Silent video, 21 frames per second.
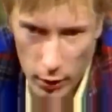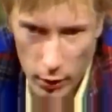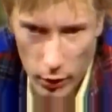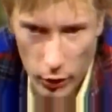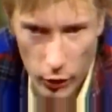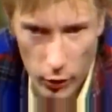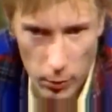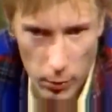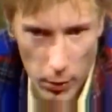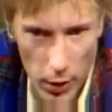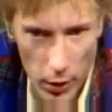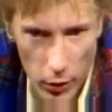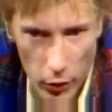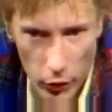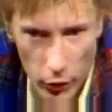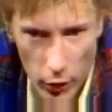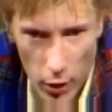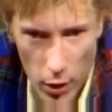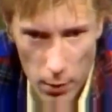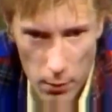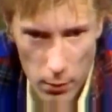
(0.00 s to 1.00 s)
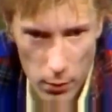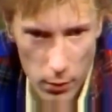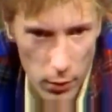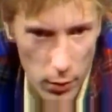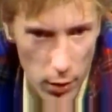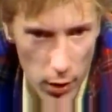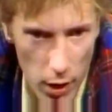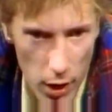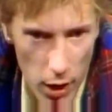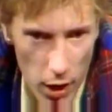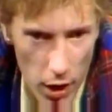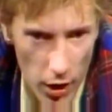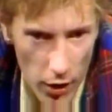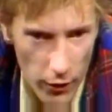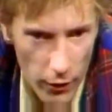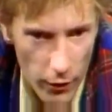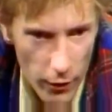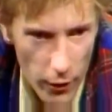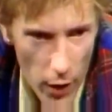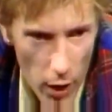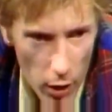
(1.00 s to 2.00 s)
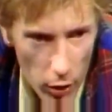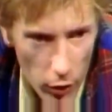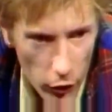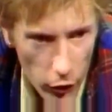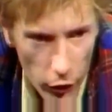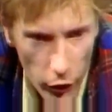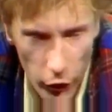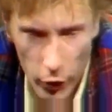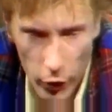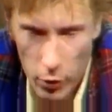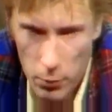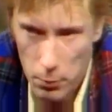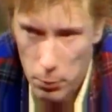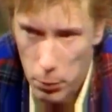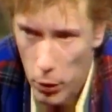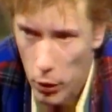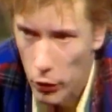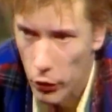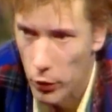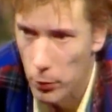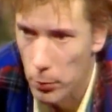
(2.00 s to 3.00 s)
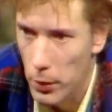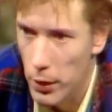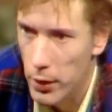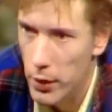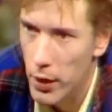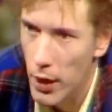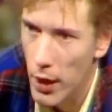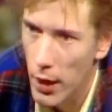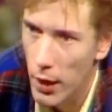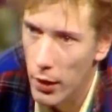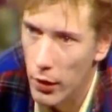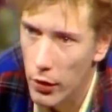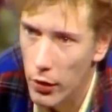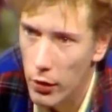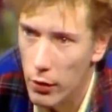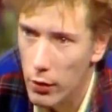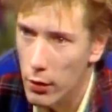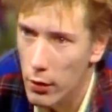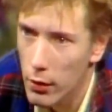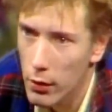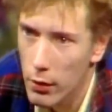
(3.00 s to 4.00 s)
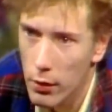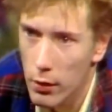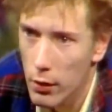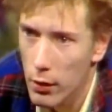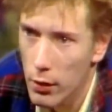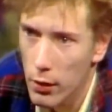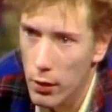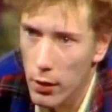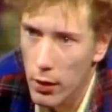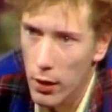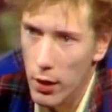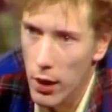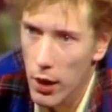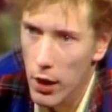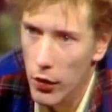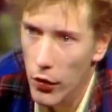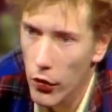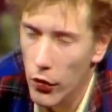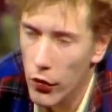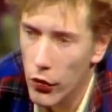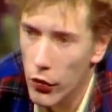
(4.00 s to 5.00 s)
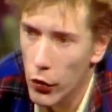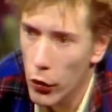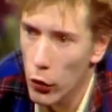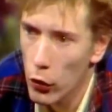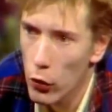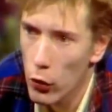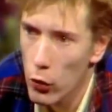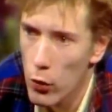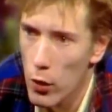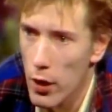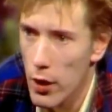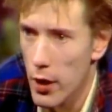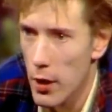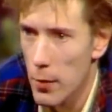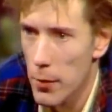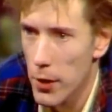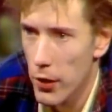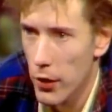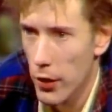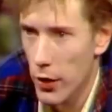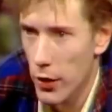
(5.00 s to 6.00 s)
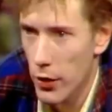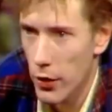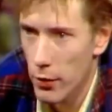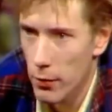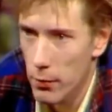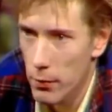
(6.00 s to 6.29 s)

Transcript: That's about as like advanced as it can possibly get. But there it's was a too limited.